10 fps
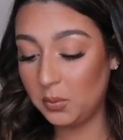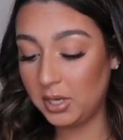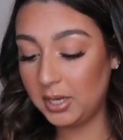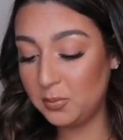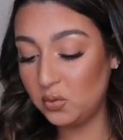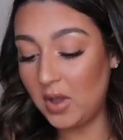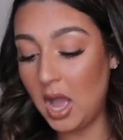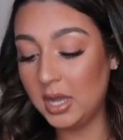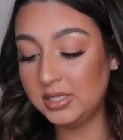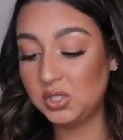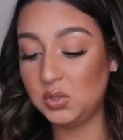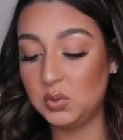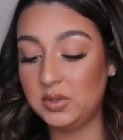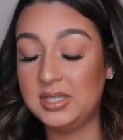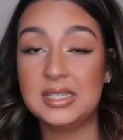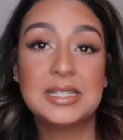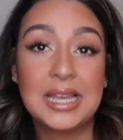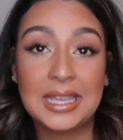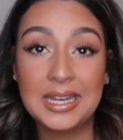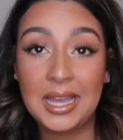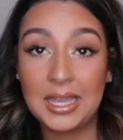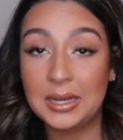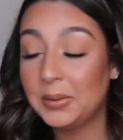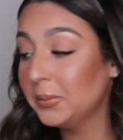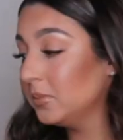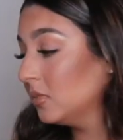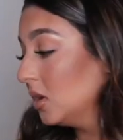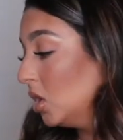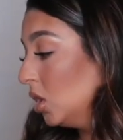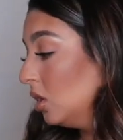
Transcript: We're gonna move on to the second item.